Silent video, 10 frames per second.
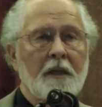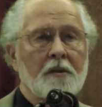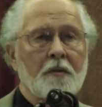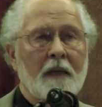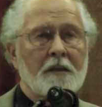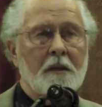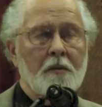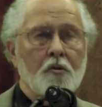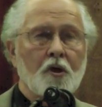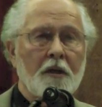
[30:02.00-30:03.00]
text
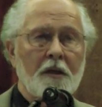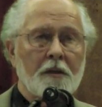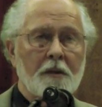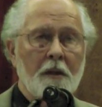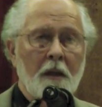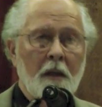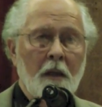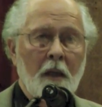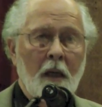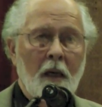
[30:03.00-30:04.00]
translated into Chinese.
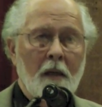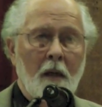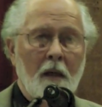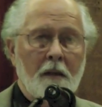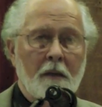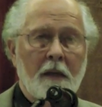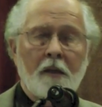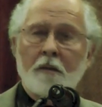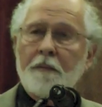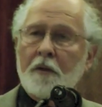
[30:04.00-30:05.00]
And they read
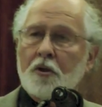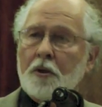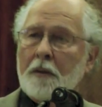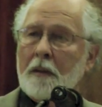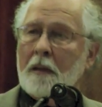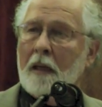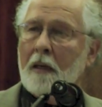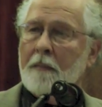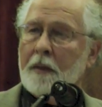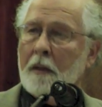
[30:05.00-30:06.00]
it in Persian and
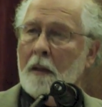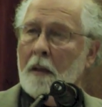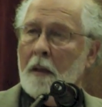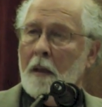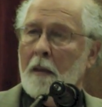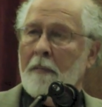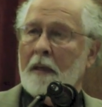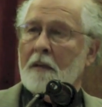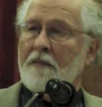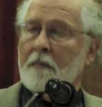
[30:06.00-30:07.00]
Arabic.
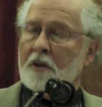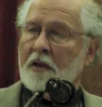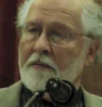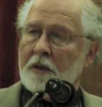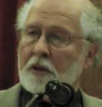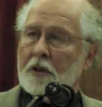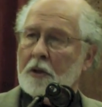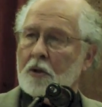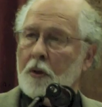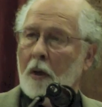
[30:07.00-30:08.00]
But from the 17th
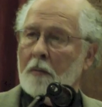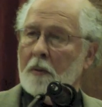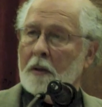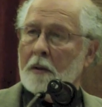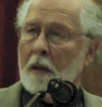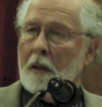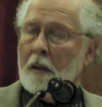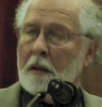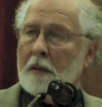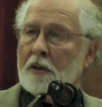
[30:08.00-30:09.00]
century
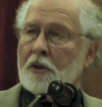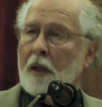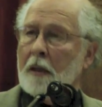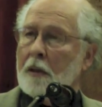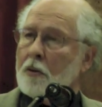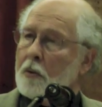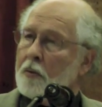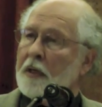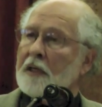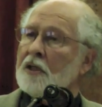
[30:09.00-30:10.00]
onward, they decided to
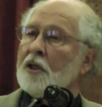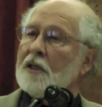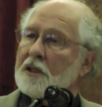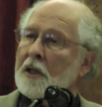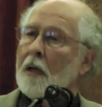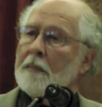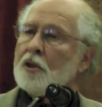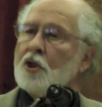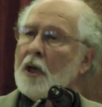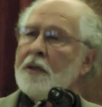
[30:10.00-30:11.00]
create an
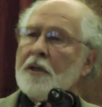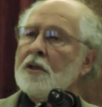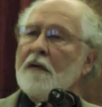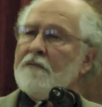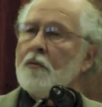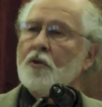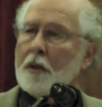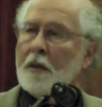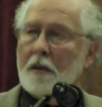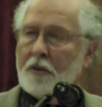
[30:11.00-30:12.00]
Islamic Chinese
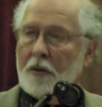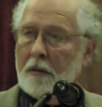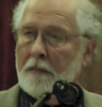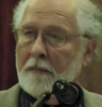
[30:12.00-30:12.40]
Confucian culture.